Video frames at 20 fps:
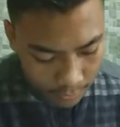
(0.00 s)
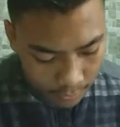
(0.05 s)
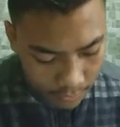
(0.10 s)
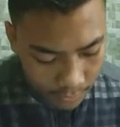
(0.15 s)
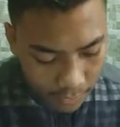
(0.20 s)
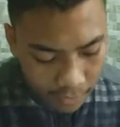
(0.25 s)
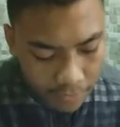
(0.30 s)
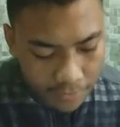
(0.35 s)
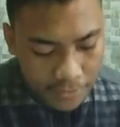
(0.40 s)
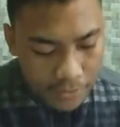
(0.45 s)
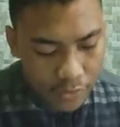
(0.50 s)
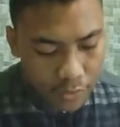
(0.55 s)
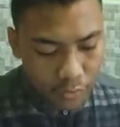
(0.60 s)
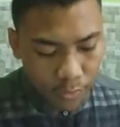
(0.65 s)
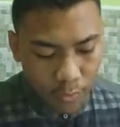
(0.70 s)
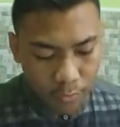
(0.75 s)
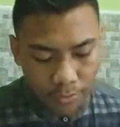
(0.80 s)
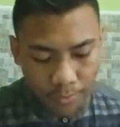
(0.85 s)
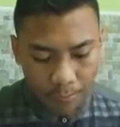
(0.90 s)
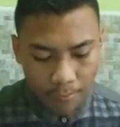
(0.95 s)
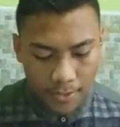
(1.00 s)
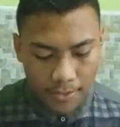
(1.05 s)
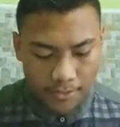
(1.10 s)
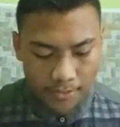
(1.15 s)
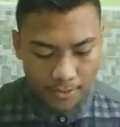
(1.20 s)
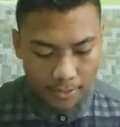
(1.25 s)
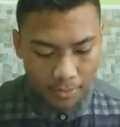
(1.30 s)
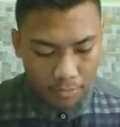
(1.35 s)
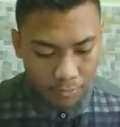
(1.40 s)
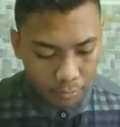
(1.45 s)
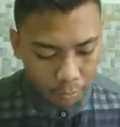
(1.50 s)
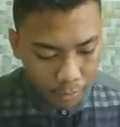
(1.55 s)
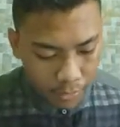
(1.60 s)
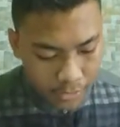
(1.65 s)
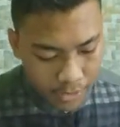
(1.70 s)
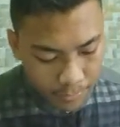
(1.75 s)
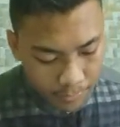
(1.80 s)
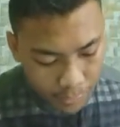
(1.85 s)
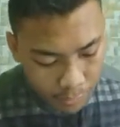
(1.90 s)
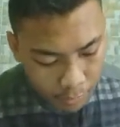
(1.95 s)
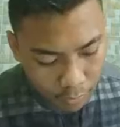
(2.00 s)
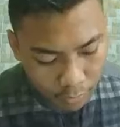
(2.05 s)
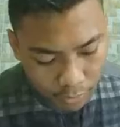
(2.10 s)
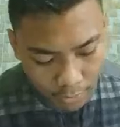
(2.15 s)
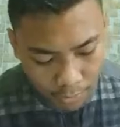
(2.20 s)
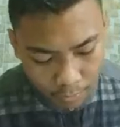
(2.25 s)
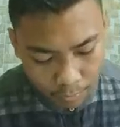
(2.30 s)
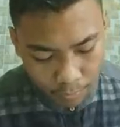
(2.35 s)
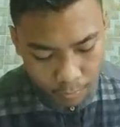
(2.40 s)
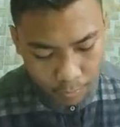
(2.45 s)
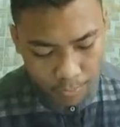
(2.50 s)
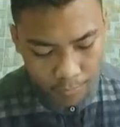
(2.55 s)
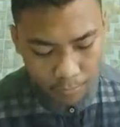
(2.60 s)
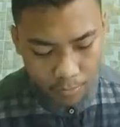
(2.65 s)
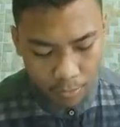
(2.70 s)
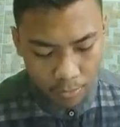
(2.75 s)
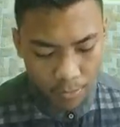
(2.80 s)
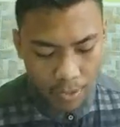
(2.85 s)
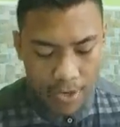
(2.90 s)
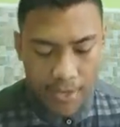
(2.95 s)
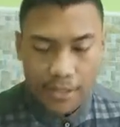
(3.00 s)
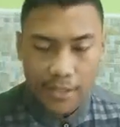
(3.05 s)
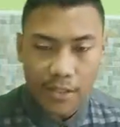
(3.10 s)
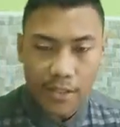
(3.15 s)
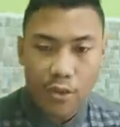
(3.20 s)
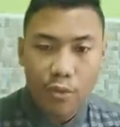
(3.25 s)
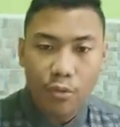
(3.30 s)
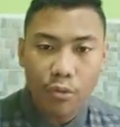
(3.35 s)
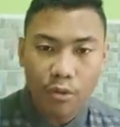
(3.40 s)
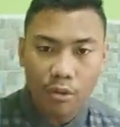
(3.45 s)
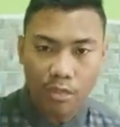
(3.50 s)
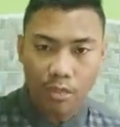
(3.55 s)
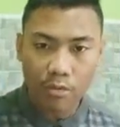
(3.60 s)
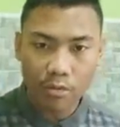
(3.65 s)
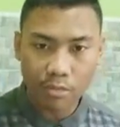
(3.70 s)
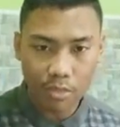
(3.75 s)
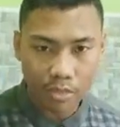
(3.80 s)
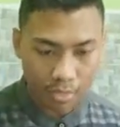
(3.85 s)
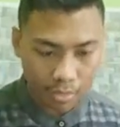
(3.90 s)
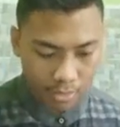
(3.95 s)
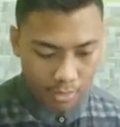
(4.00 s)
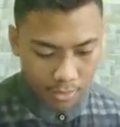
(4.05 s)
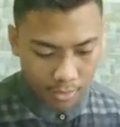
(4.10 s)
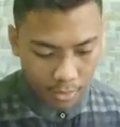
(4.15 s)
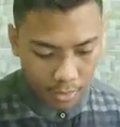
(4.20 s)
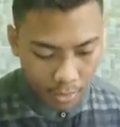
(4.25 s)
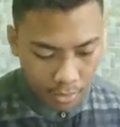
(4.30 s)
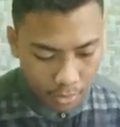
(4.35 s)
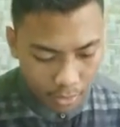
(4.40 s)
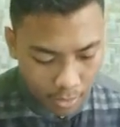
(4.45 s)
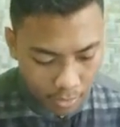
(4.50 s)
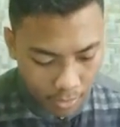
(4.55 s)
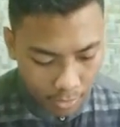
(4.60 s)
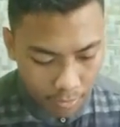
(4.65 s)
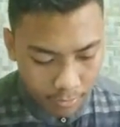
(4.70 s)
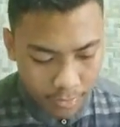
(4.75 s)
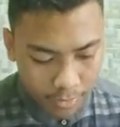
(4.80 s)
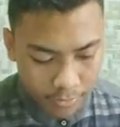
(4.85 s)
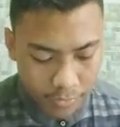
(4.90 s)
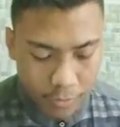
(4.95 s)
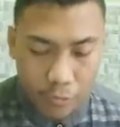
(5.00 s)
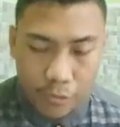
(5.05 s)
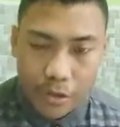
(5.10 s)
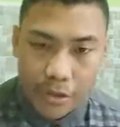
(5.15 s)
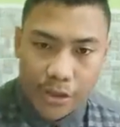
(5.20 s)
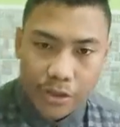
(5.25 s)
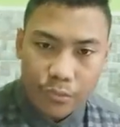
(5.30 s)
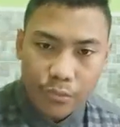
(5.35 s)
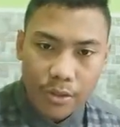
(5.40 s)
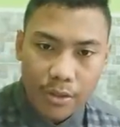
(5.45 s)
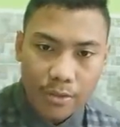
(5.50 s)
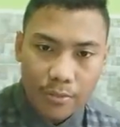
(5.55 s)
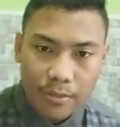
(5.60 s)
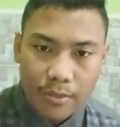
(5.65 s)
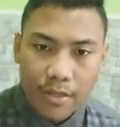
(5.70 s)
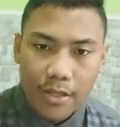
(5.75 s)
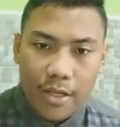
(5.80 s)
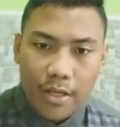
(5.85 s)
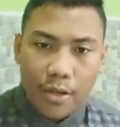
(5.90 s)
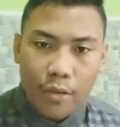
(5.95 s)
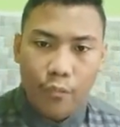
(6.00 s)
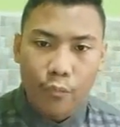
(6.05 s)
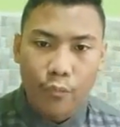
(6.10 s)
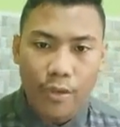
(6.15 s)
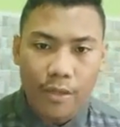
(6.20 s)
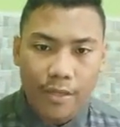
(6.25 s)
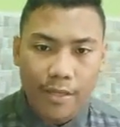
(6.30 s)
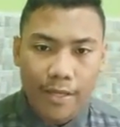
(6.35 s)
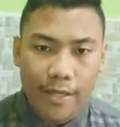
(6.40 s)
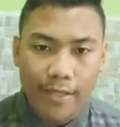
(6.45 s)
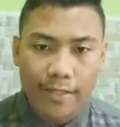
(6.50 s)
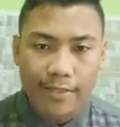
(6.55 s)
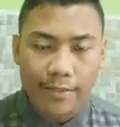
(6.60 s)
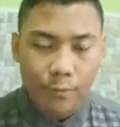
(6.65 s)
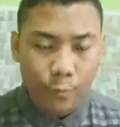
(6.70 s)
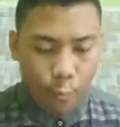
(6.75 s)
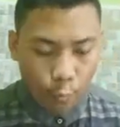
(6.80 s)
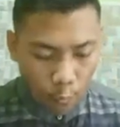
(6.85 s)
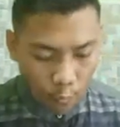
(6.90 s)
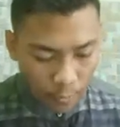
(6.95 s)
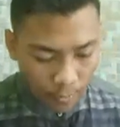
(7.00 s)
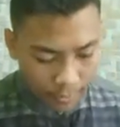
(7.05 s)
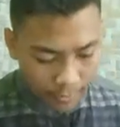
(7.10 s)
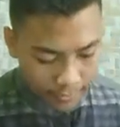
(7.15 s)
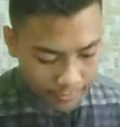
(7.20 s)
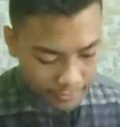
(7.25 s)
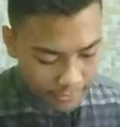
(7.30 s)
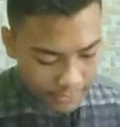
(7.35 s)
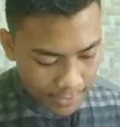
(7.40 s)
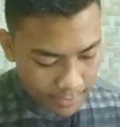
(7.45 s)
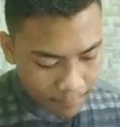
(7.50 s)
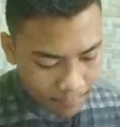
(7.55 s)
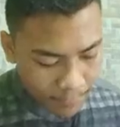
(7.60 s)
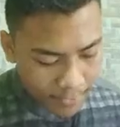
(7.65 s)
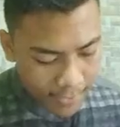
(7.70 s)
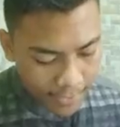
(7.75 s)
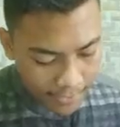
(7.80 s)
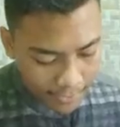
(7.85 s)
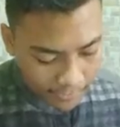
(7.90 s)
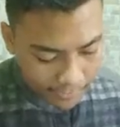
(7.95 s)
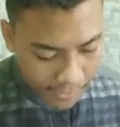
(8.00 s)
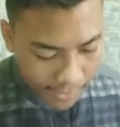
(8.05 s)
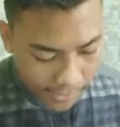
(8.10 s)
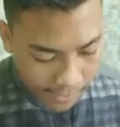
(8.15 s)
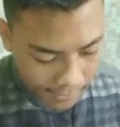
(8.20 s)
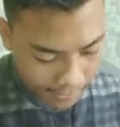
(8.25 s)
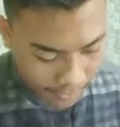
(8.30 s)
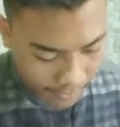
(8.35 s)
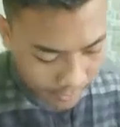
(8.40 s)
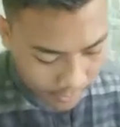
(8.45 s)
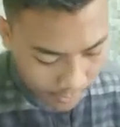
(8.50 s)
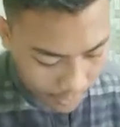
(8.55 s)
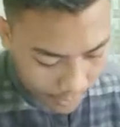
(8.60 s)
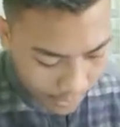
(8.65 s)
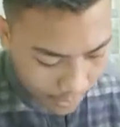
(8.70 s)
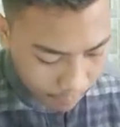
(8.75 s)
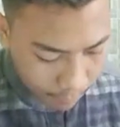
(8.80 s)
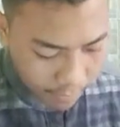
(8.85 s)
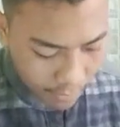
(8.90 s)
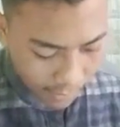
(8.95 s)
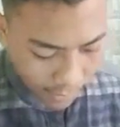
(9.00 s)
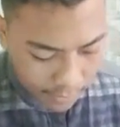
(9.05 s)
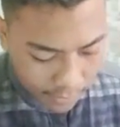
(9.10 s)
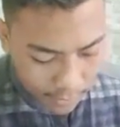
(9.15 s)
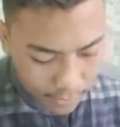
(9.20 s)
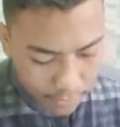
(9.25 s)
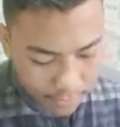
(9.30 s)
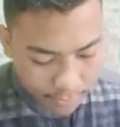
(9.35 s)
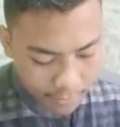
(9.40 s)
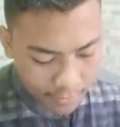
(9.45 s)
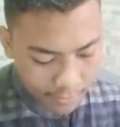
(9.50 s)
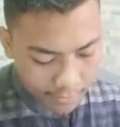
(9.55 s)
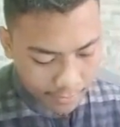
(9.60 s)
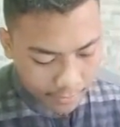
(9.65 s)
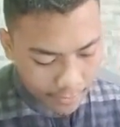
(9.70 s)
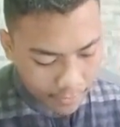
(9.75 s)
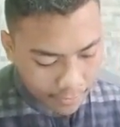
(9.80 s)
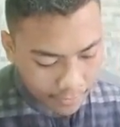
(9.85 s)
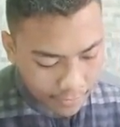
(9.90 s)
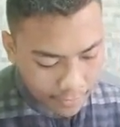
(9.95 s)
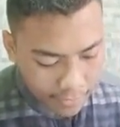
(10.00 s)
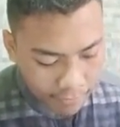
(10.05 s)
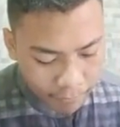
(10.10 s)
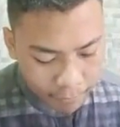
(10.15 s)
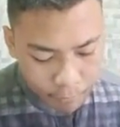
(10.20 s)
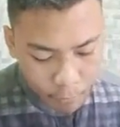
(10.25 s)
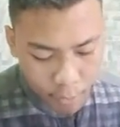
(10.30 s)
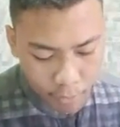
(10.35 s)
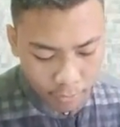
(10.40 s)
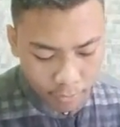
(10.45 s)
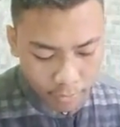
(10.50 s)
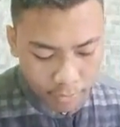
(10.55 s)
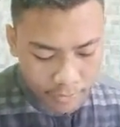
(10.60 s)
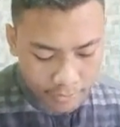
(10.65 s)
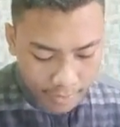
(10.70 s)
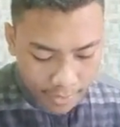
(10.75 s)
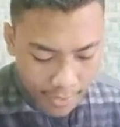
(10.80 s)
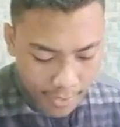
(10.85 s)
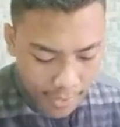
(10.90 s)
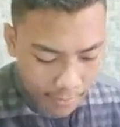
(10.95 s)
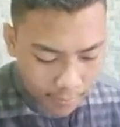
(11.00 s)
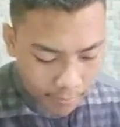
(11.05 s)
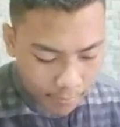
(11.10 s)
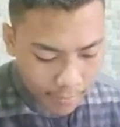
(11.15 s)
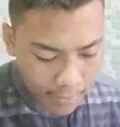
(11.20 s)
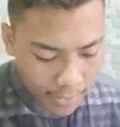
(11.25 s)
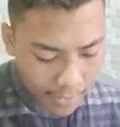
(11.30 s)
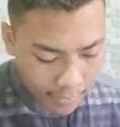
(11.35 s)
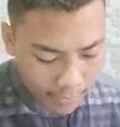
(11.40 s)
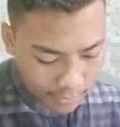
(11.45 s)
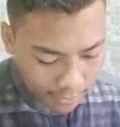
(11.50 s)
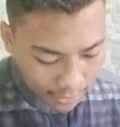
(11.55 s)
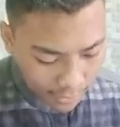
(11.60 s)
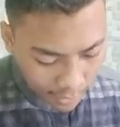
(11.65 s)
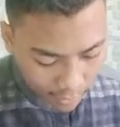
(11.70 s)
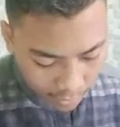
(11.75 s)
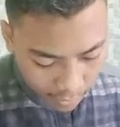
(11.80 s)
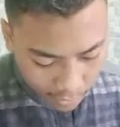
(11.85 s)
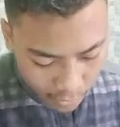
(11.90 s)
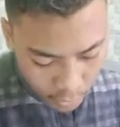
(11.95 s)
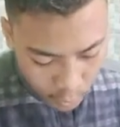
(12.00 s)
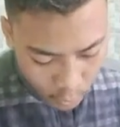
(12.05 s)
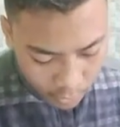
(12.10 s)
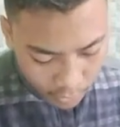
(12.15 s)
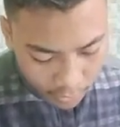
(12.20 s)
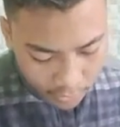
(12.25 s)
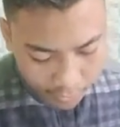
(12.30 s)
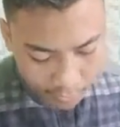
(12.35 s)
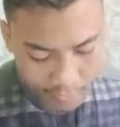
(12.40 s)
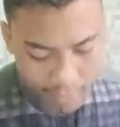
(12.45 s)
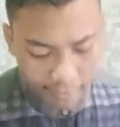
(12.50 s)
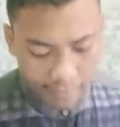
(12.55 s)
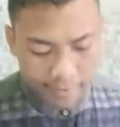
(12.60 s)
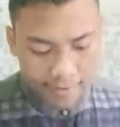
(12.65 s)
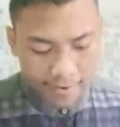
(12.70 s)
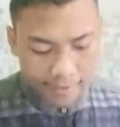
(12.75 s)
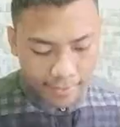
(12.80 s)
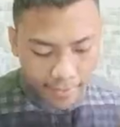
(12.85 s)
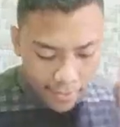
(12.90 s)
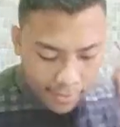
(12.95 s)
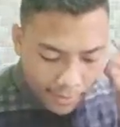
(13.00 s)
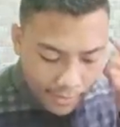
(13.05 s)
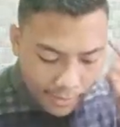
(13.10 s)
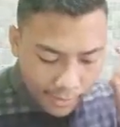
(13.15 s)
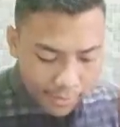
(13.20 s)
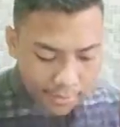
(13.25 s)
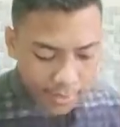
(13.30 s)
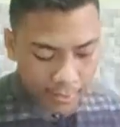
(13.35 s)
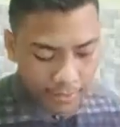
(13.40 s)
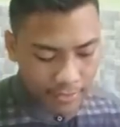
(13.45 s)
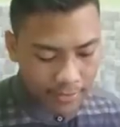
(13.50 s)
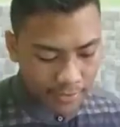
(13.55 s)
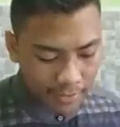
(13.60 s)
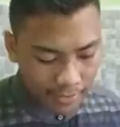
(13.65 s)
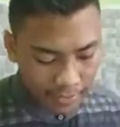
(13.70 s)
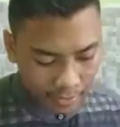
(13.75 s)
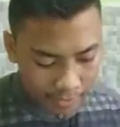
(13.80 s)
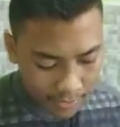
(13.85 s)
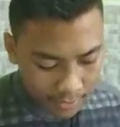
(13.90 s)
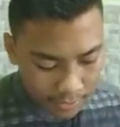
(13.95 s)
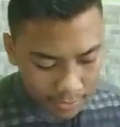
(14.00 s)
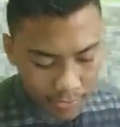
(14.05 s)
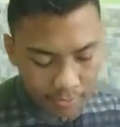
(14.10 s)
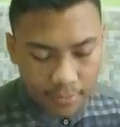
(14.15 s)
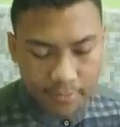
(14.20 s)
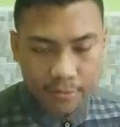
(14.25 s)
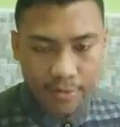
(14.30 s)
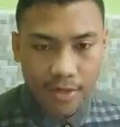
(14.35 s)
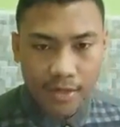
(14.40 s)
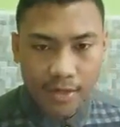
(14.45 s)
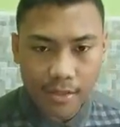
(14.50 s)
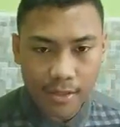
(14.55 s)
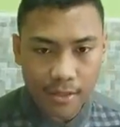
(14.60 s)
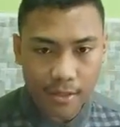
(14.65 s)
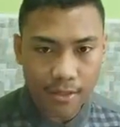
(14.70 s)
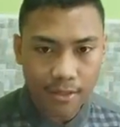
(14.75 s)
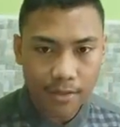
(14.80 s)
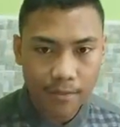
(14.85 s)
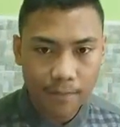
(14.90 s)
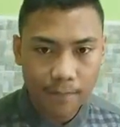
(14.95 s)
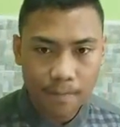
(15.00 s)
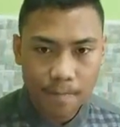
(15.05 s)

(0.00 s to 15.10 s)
dare to know the matter of knowledge by googling on web or any new resources. So the knowledge will getting deep and detailed, and decide that give more time at class to increase their analytic and critical thinking training.